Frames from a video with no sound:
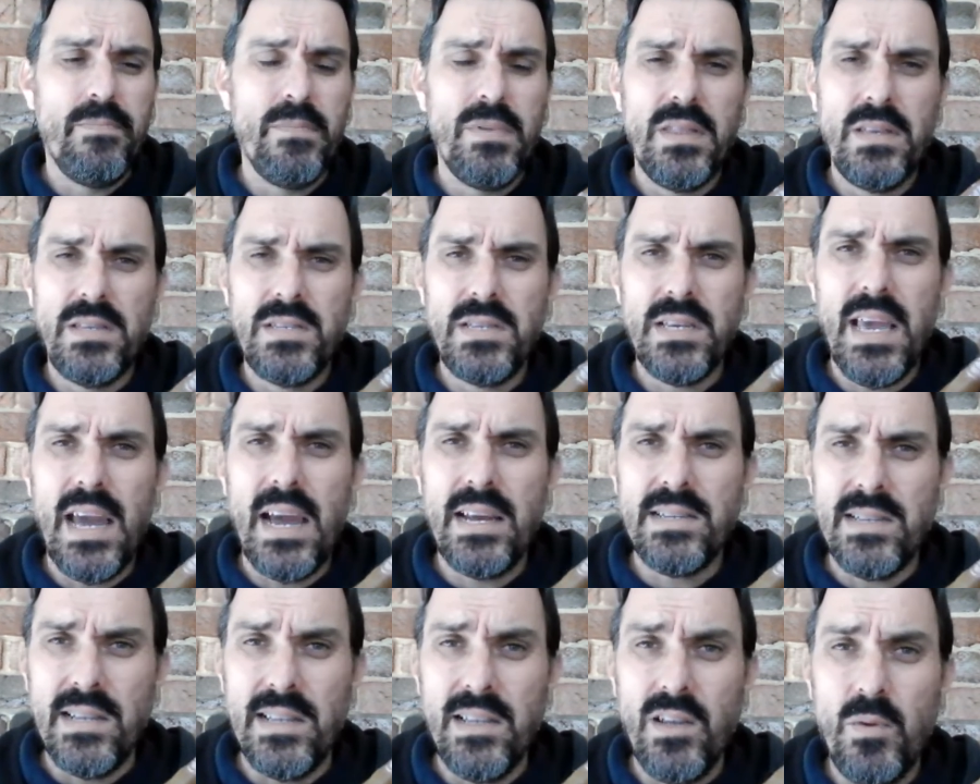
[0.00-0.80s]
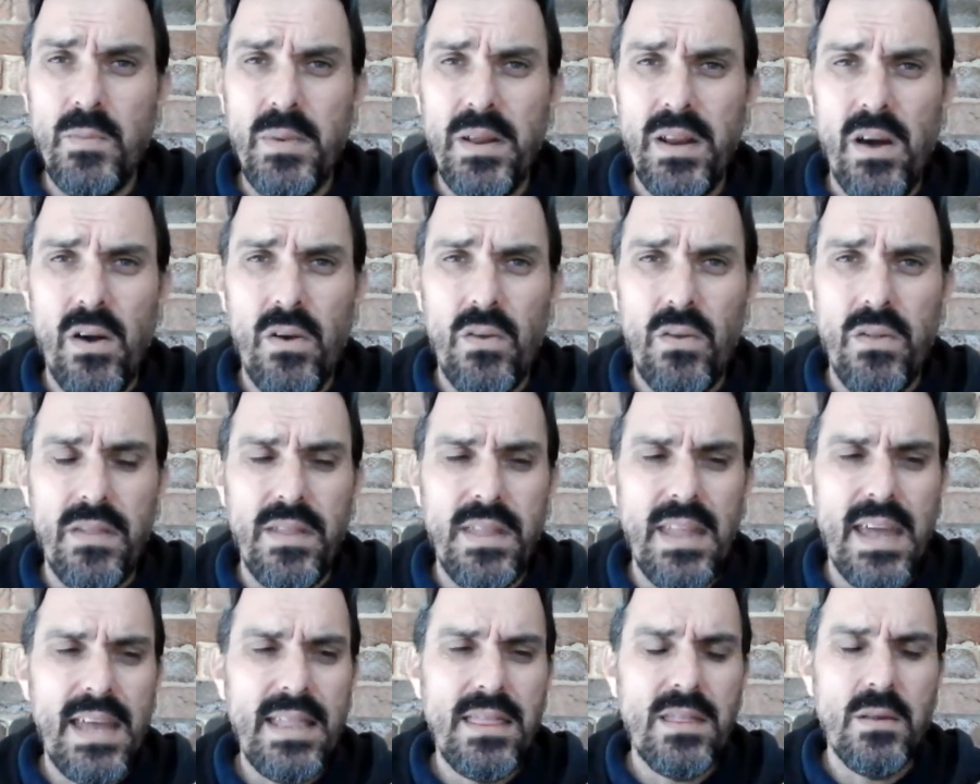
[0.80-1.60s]
This cigar is a little bit older
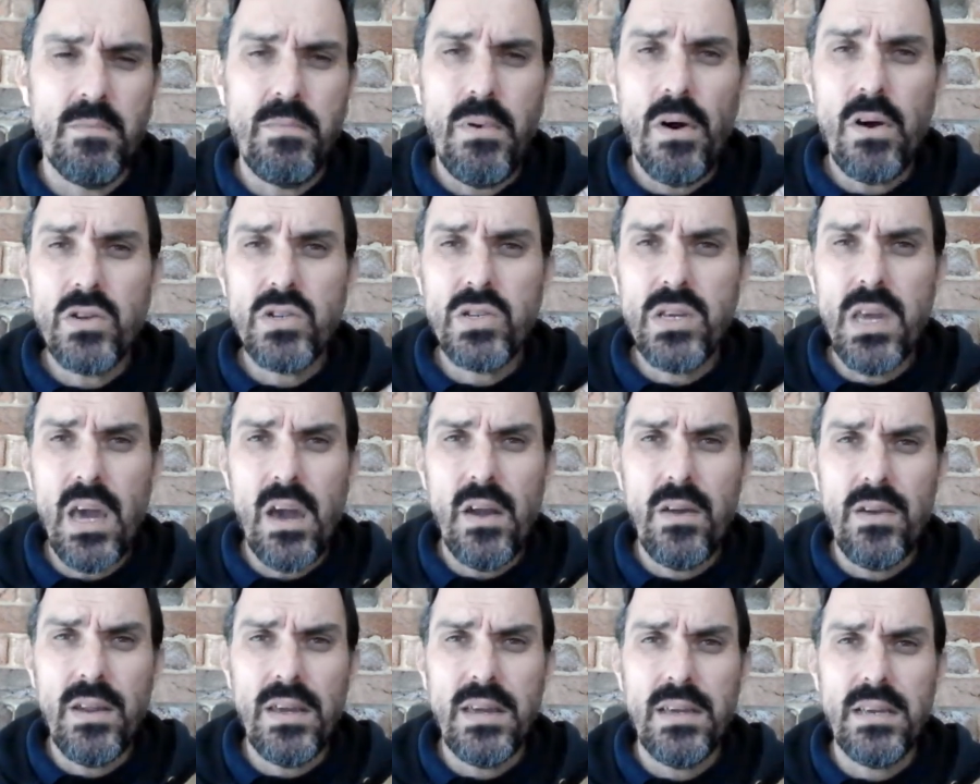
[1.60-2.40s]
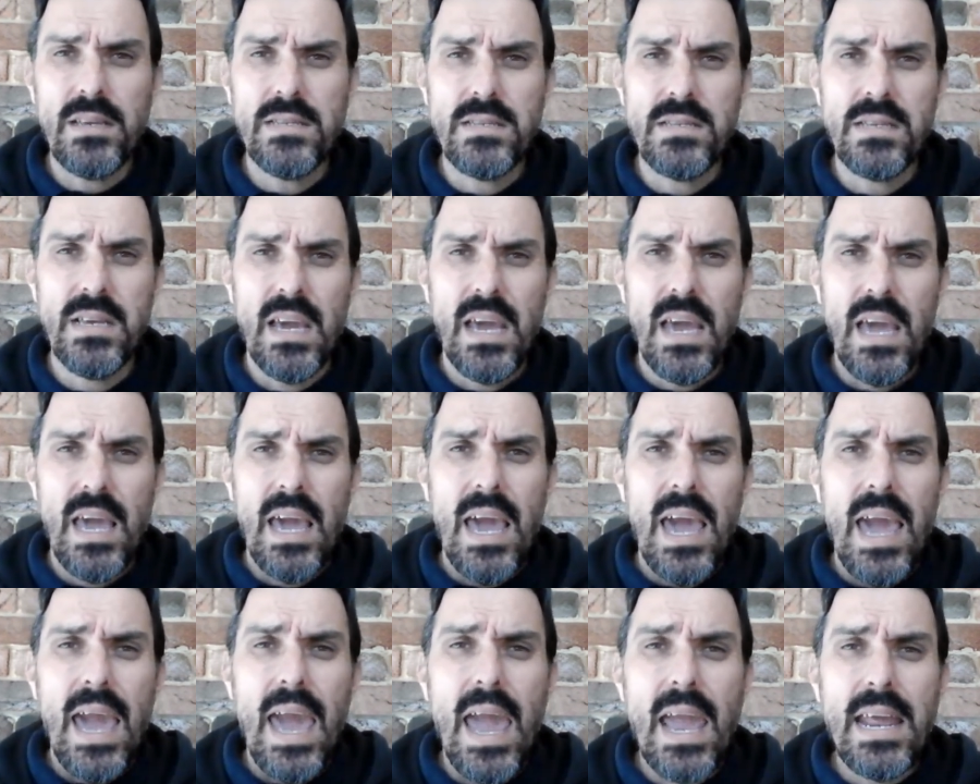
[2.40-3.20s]
than that. The box code is
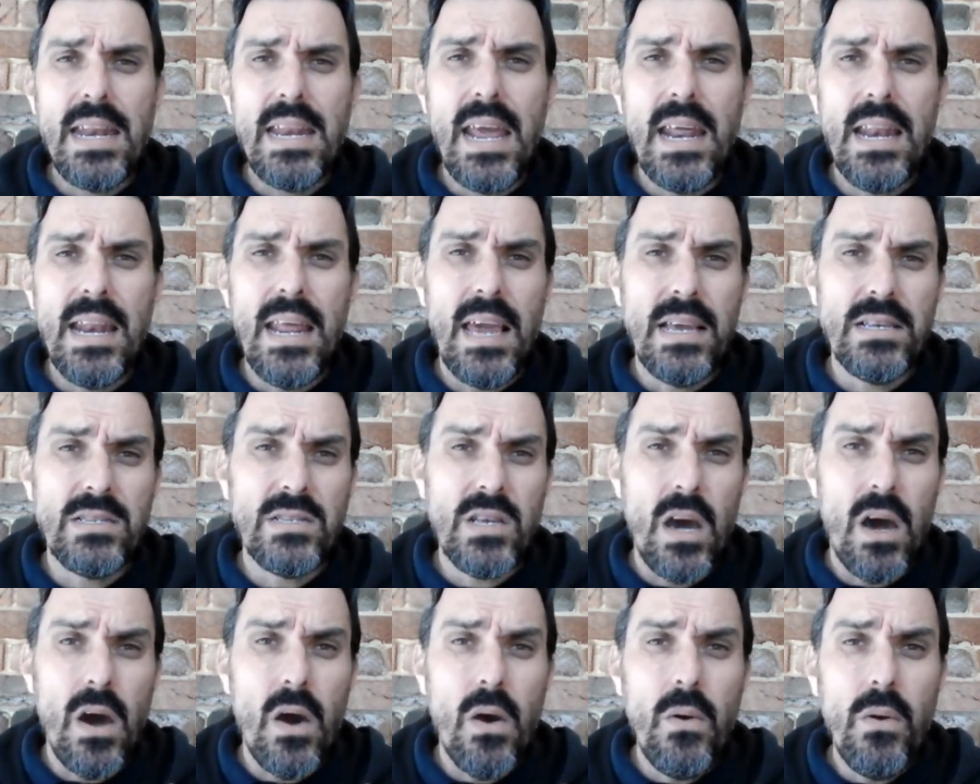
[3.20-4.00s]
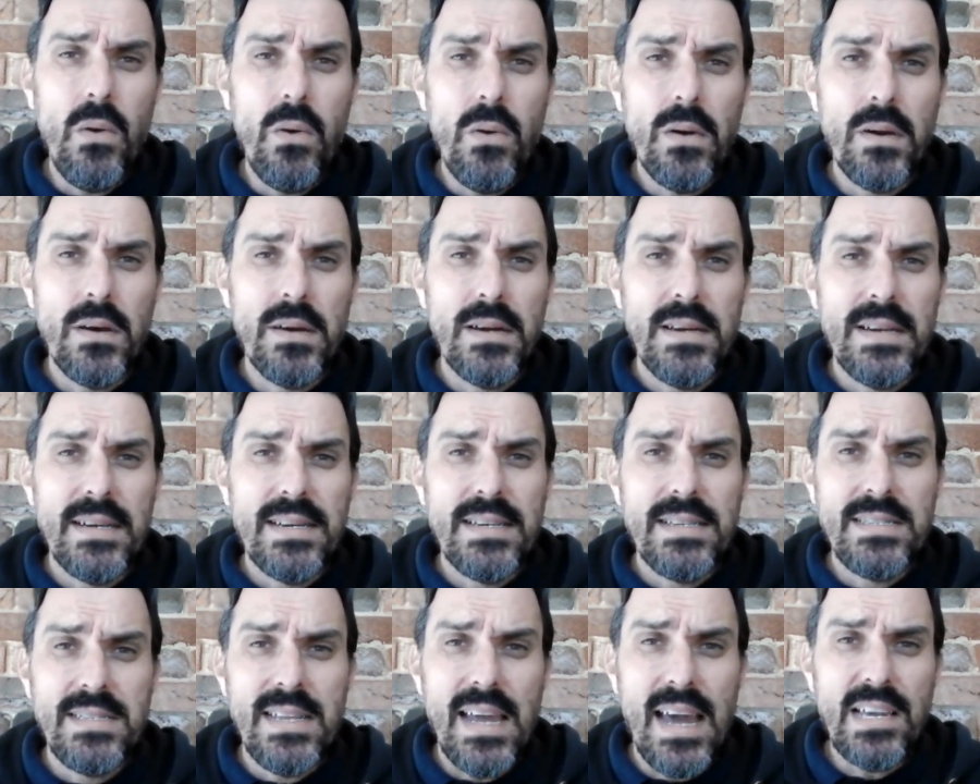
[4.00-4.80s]

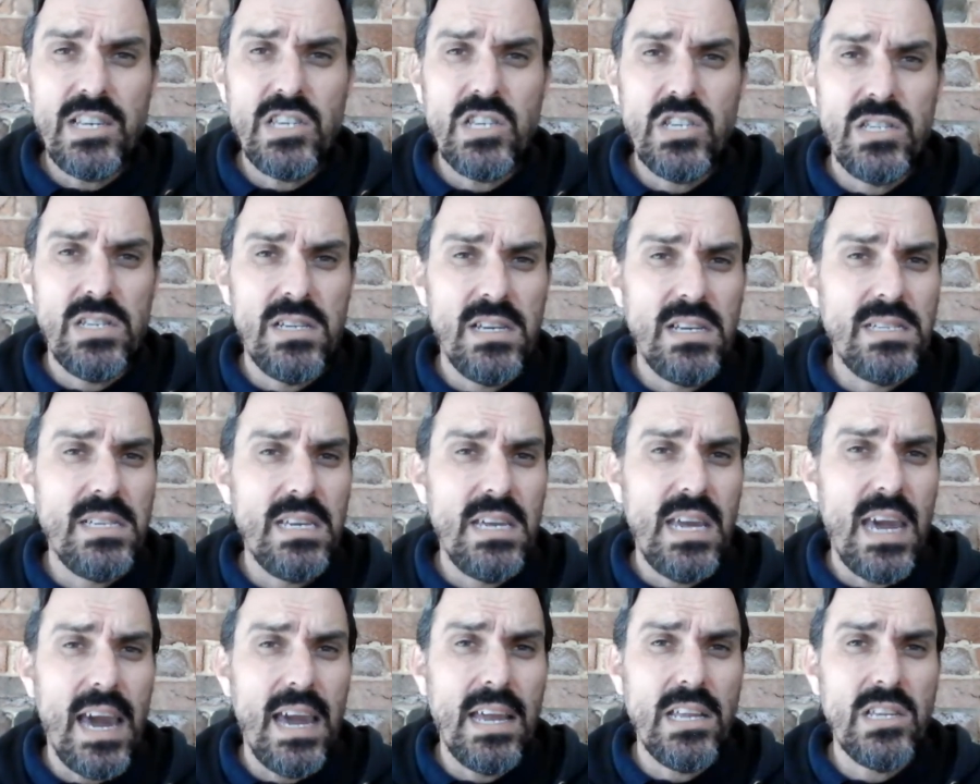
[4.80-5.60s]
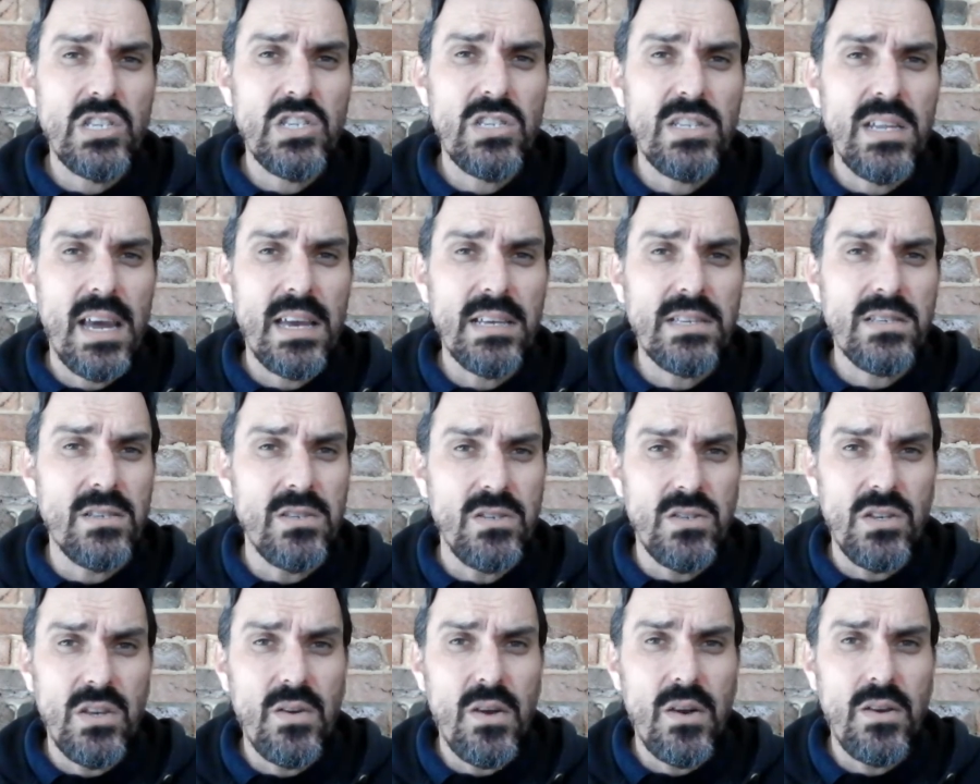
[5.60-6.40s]

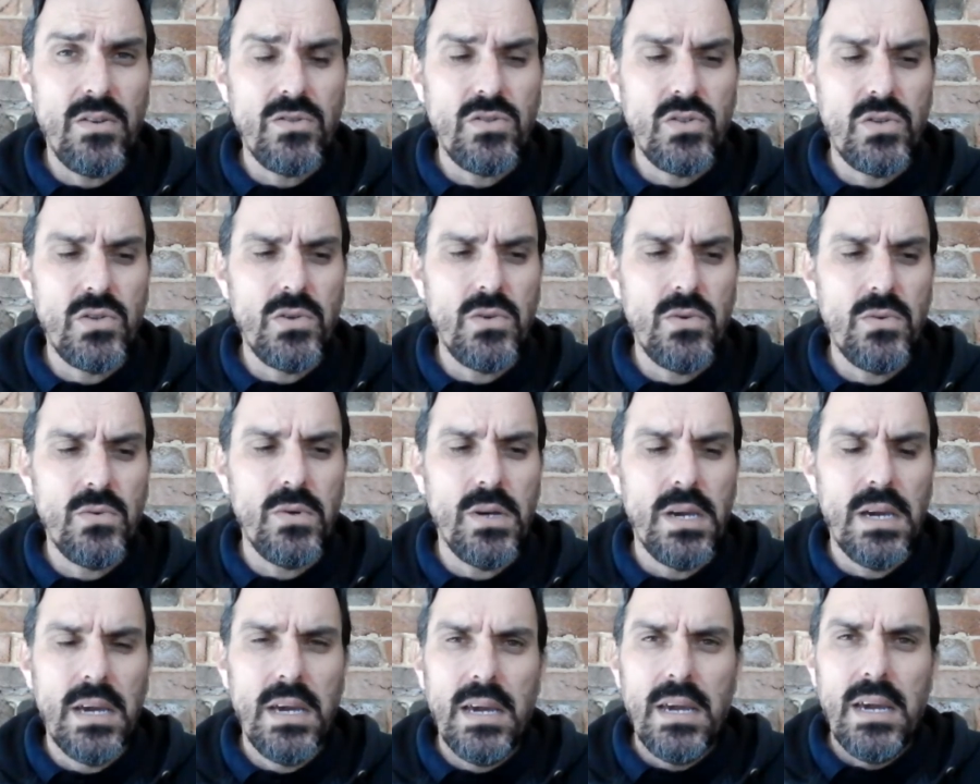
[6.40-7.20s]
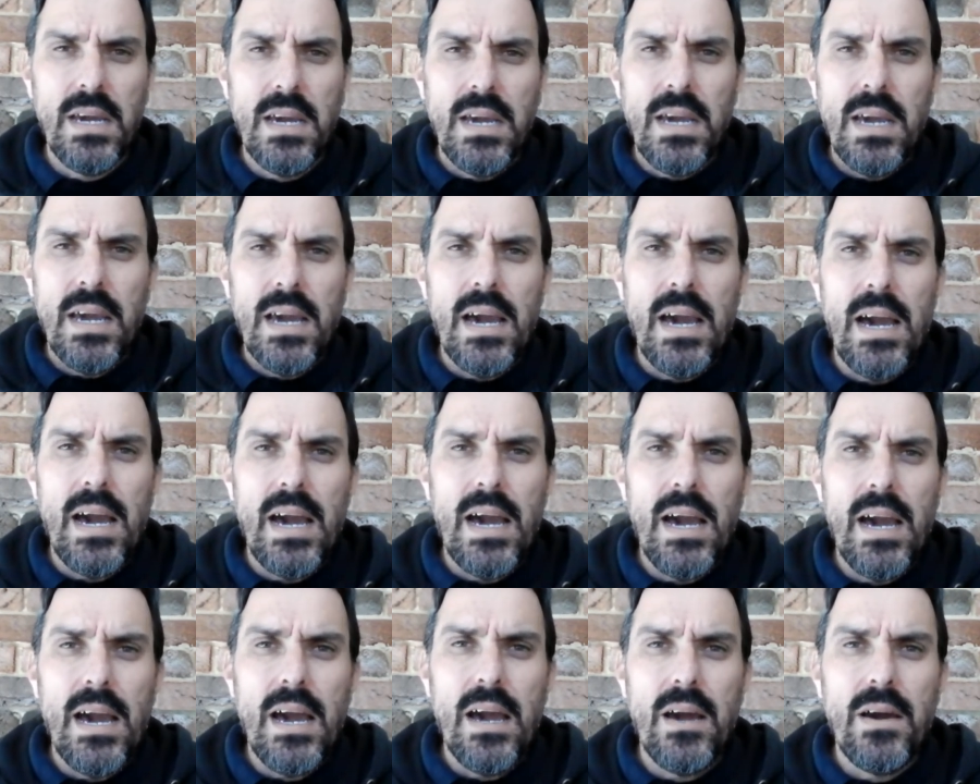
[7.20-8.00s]

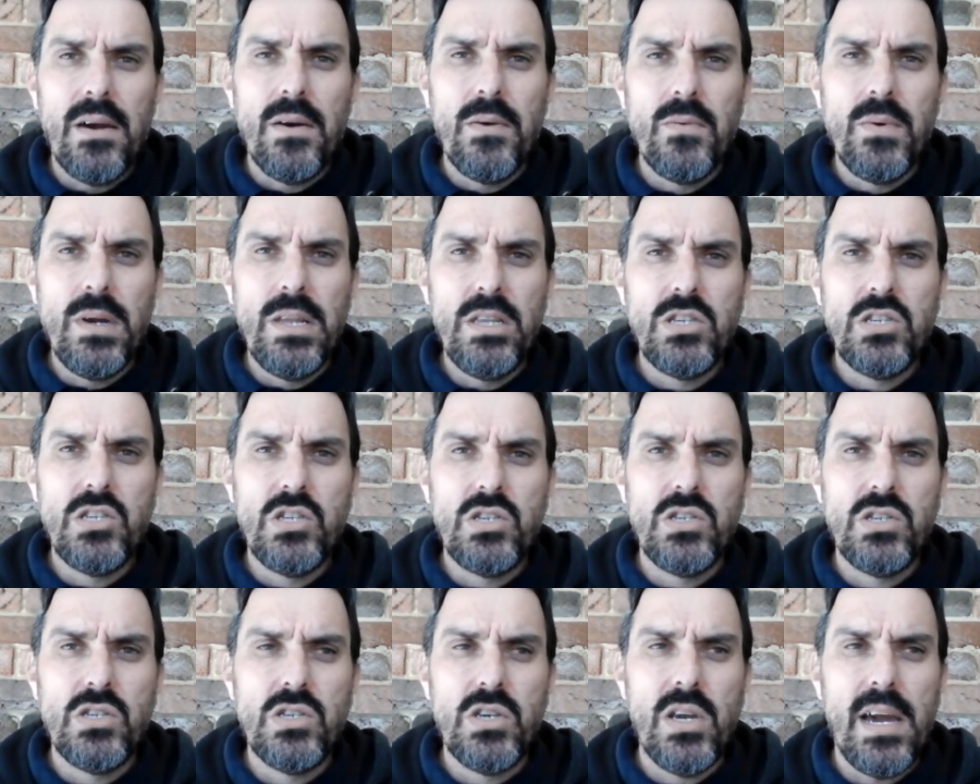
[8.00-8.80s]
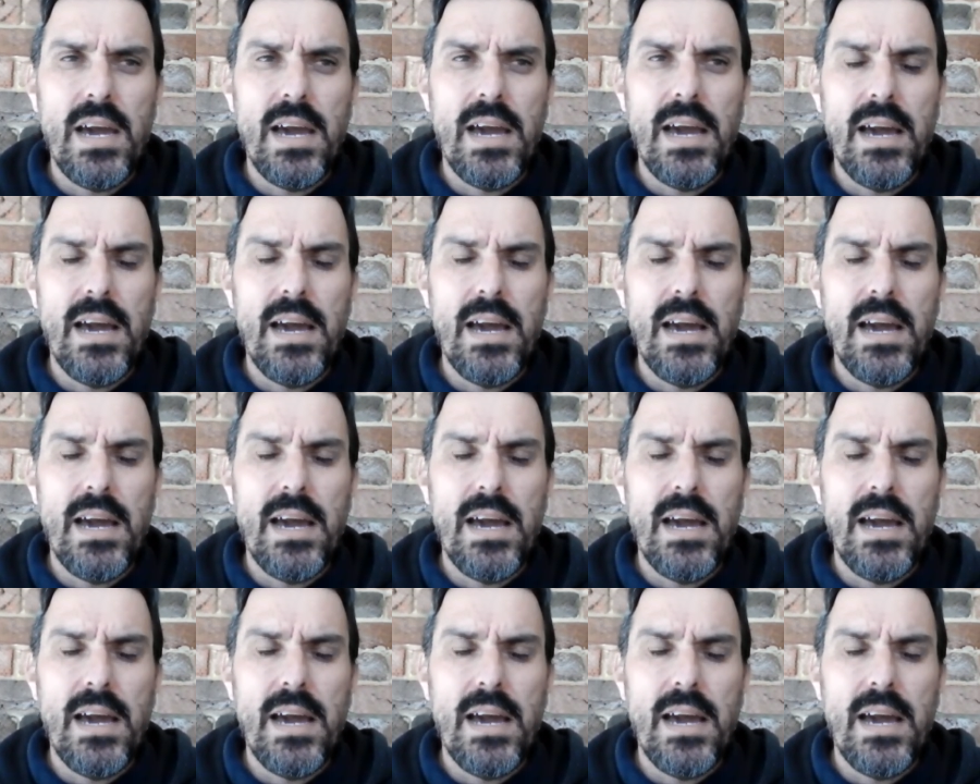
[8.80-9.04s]
NNSO-TTH-02, which